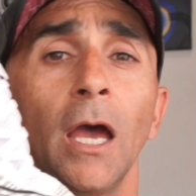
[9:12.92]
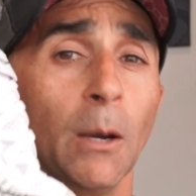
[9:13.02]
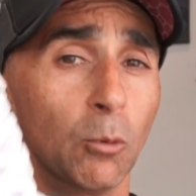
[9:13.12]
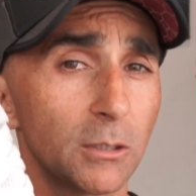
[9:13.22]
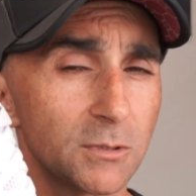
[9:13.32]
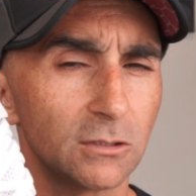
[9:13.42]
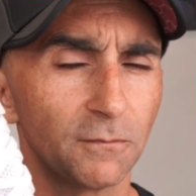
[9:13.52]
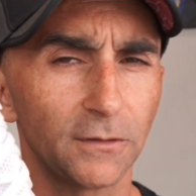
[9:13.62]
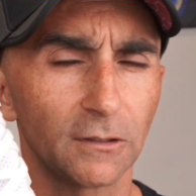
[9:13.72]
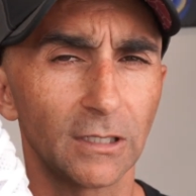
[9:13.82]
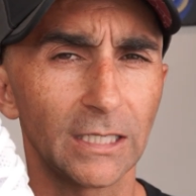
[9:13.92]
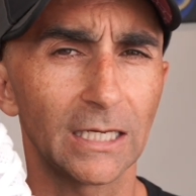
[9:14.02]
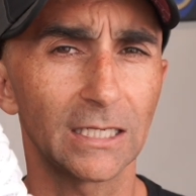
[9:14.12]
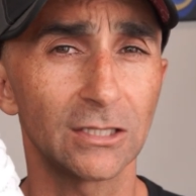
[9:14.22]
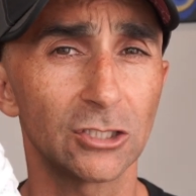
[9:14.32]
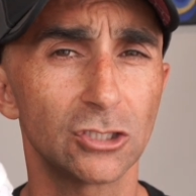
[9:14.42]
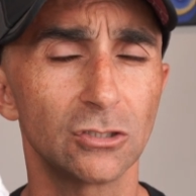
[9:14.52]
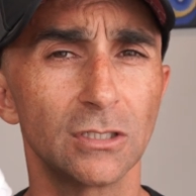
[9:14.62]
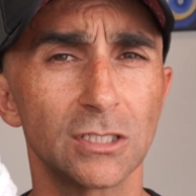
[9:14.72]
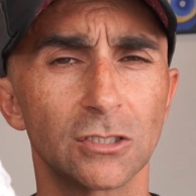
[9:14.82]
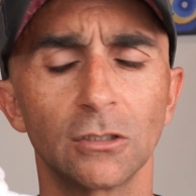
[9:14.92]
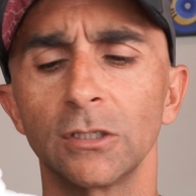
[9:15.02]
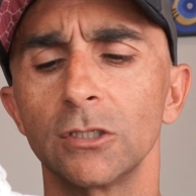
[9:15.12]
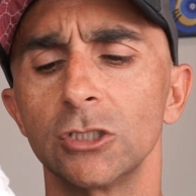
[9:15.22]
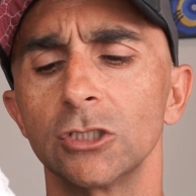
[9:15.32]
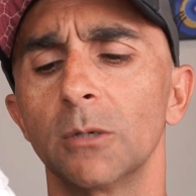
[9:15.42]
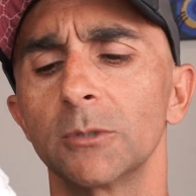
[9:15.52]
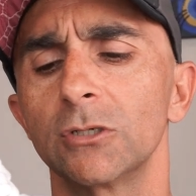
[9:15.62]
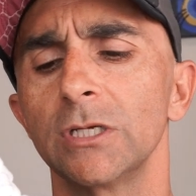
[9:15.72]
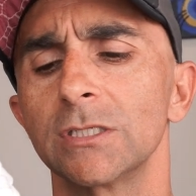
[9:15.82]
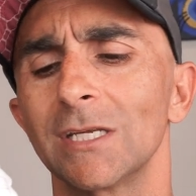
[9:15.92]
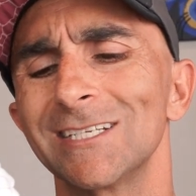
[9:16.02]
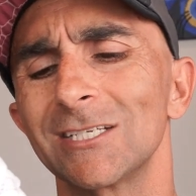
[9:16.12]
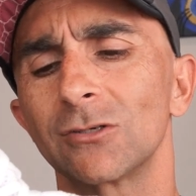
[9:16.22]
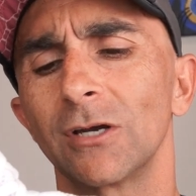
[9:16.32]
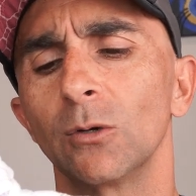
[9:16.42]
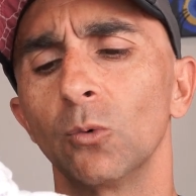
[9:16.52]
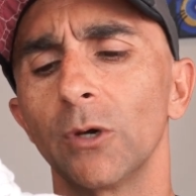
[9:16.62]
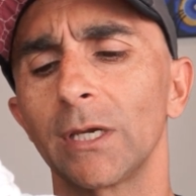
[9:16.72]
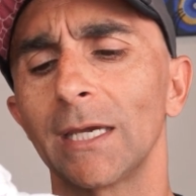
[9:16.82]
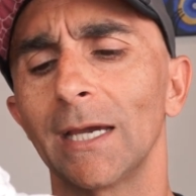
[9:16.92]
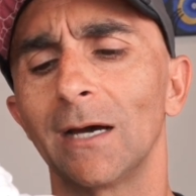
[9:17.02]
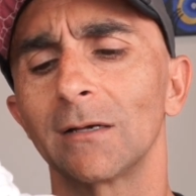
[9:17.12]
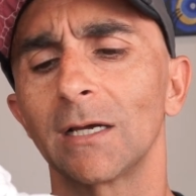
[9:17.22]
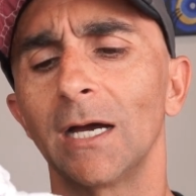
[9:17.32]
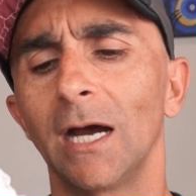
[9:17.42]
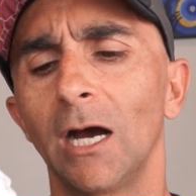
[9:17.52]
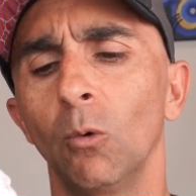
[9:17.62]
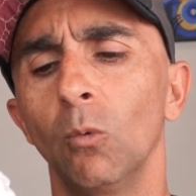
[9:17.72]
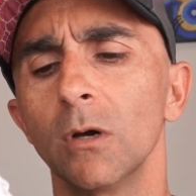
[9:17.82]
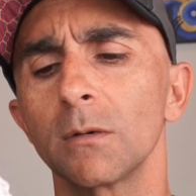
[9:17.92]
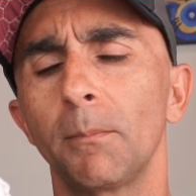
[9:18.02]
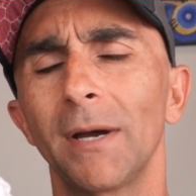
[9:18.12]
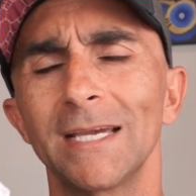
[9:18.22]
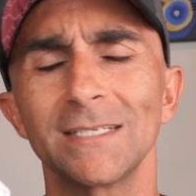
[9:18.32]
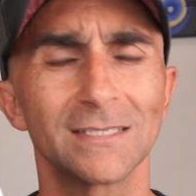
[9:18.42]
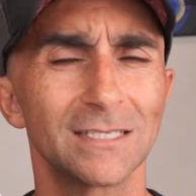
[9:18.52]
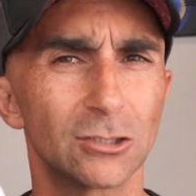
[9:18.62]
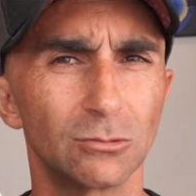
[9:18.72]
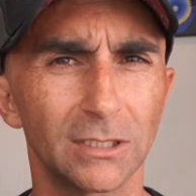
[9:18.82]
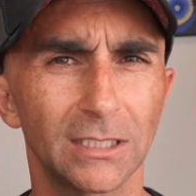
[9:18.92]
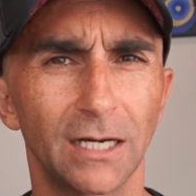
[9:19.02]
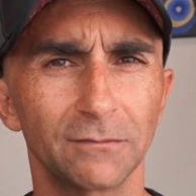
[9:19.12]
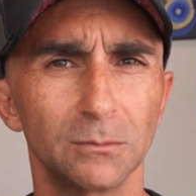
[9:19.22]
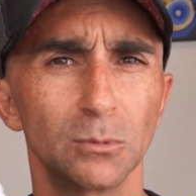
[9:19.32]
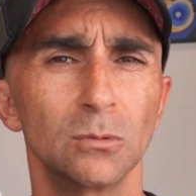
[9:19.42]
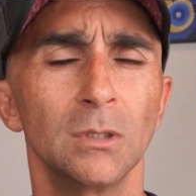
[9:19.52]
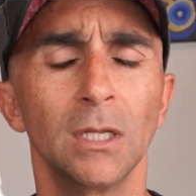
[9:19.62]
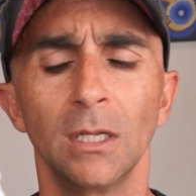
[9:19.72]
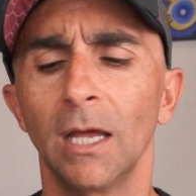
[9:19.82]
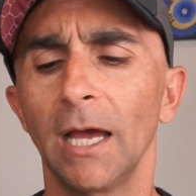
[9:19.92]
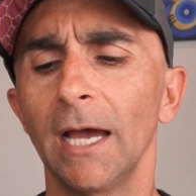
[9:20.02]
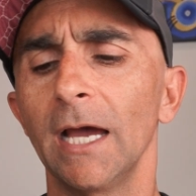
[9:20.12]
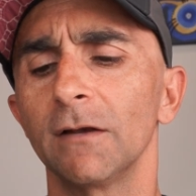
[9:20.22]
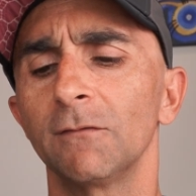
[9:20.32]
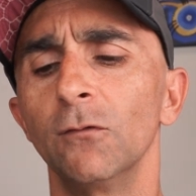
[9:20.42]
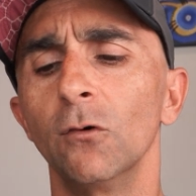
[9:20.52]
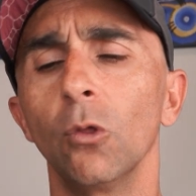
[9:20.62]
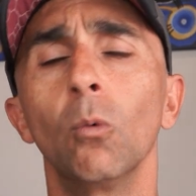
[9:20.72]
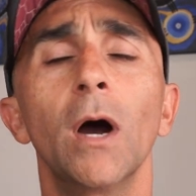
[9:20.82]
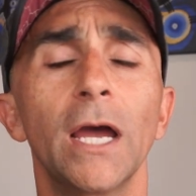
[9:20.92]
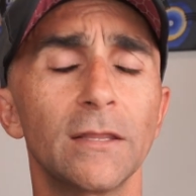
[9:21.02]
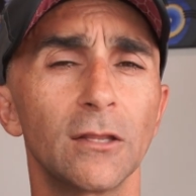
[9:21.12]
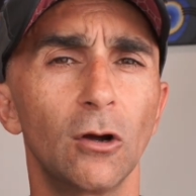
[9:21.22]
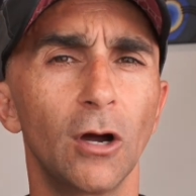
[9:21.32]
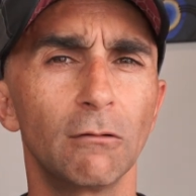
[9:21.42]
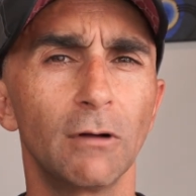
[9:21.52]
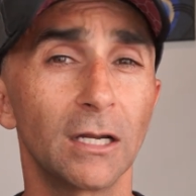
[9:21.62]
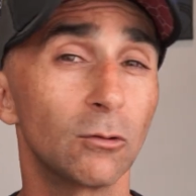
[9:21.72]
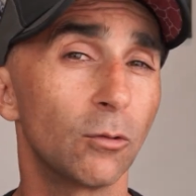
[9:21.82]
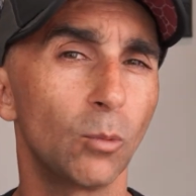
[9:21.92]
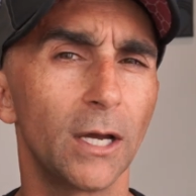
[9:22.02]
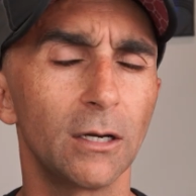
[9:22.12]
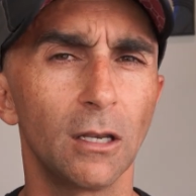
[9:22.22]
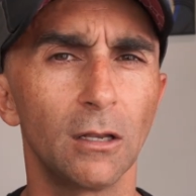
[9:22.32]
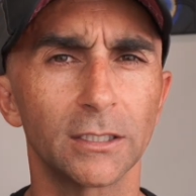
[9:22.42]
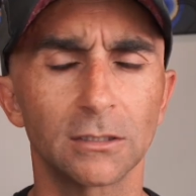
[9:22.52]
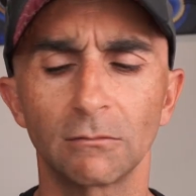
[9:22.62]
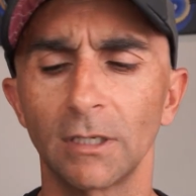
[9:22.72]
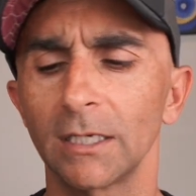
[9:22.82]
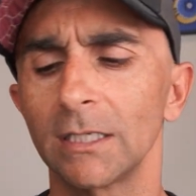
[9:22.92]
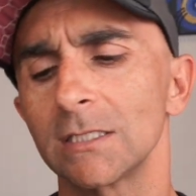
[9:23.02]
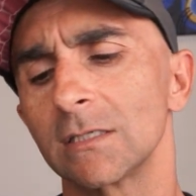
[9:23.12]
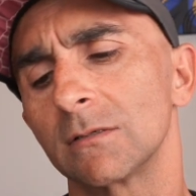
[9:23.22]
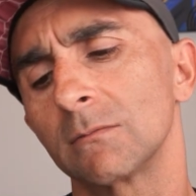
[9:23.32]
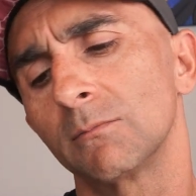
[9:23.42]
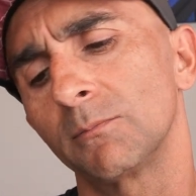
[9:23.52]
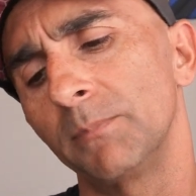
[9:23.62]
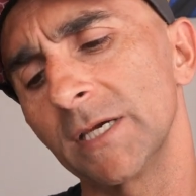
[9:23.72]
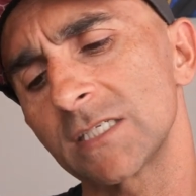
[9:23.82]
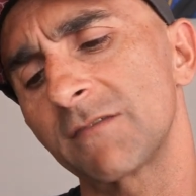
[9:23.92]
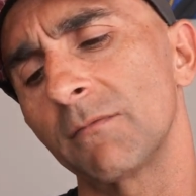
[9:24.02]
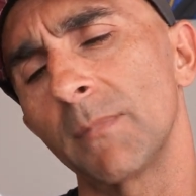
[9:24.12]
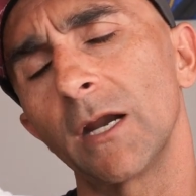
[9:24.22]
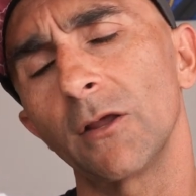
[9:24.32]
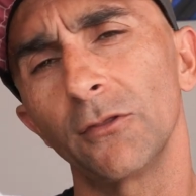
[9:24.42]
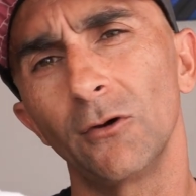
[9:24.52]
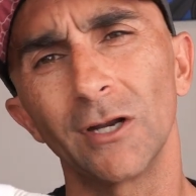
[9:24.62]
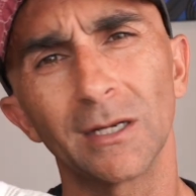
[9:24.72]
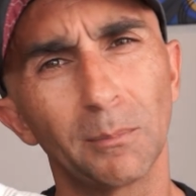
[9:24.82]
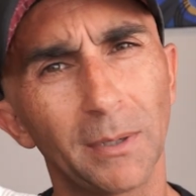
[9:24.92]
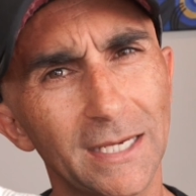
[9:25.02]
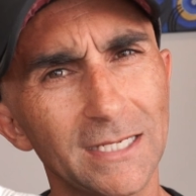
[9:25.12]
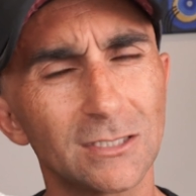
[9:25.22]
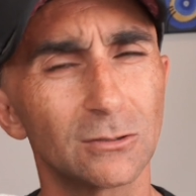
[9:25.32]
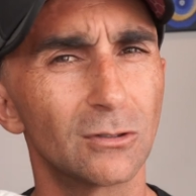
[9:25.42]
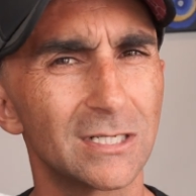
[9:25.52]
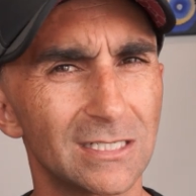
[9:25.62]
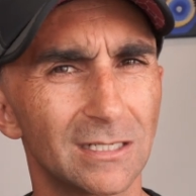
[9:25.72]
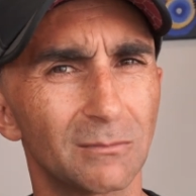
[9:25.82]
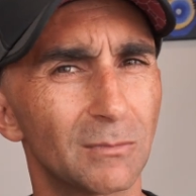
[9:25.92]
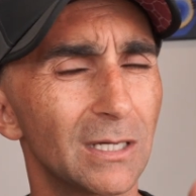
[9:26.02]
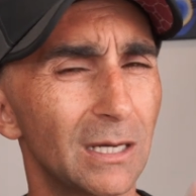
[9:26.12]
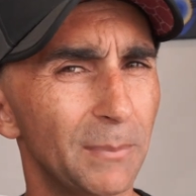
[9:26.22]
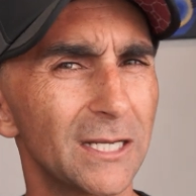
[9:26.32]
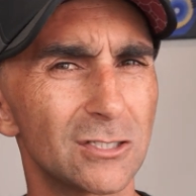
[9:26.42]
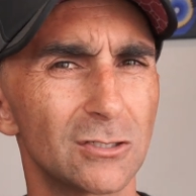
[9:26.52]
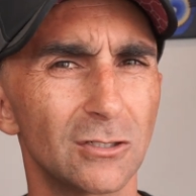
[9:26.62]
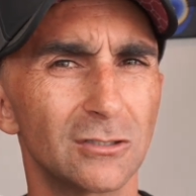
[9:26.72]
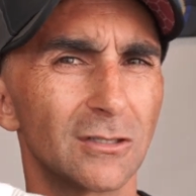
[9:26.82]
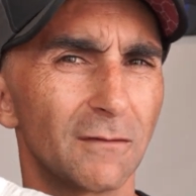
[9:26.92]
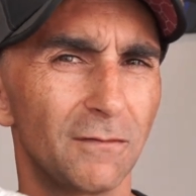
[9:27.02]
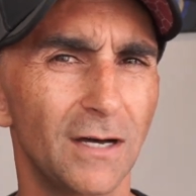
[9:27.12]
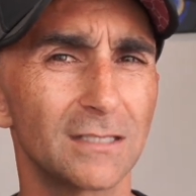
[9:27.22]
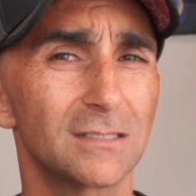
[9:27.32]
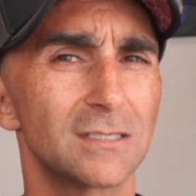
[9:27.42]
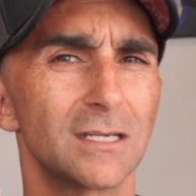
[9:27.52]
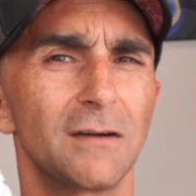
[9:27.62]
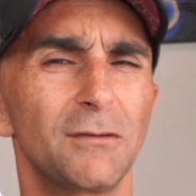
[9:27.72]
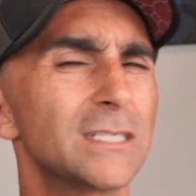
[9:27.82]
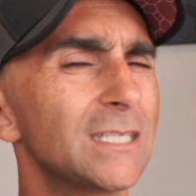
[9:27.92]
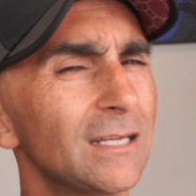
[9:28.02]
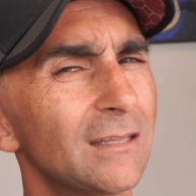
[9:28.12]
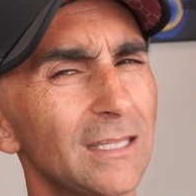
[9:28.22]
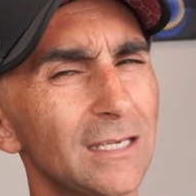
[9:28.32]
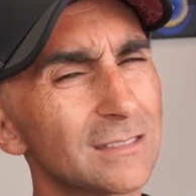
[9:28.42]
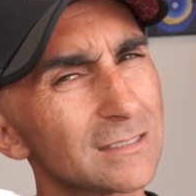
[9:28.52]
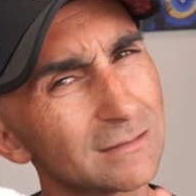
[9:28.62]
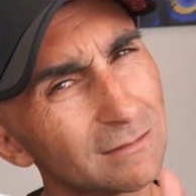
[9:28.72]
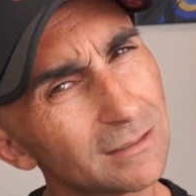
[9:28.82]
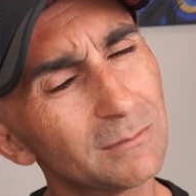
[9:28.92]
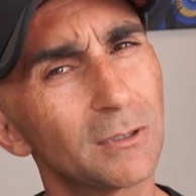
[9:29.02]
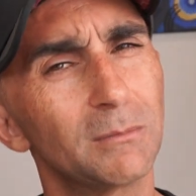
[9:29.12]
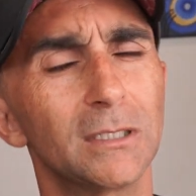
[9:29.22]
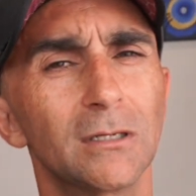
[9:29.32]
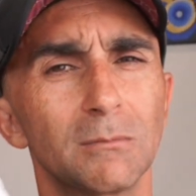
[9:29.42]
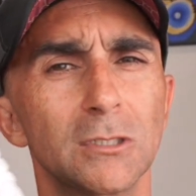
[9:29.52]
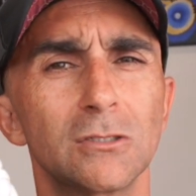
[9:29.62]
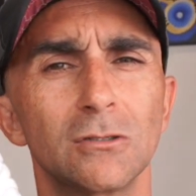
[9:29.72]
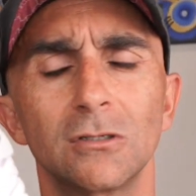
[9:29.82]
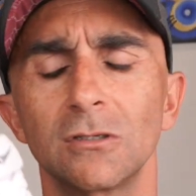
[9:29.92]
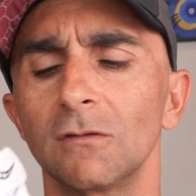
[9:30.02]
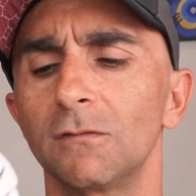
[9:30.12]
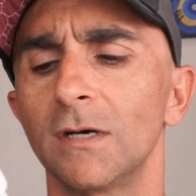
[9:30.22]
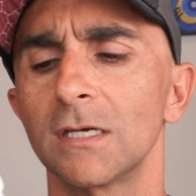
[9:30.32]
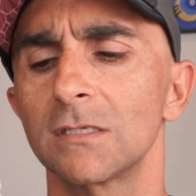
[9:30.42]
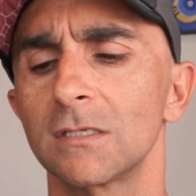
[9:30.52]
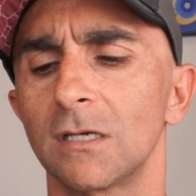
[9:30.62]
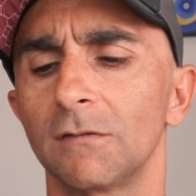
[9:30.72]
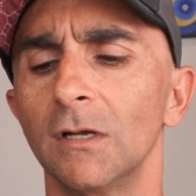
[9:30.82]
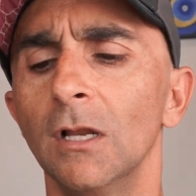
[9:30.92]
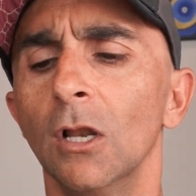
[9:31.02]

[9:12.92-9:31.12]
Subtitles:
And what I'm still figuring out in the shoe is certainly the geometry. So just trying to work out what paces it's really comfortable at for the way that I run, or the way I like to run. Is it best for marathon pace, or is it better suited to the faster stuff? I tend to think it's probably going to be suited to the faster stuff.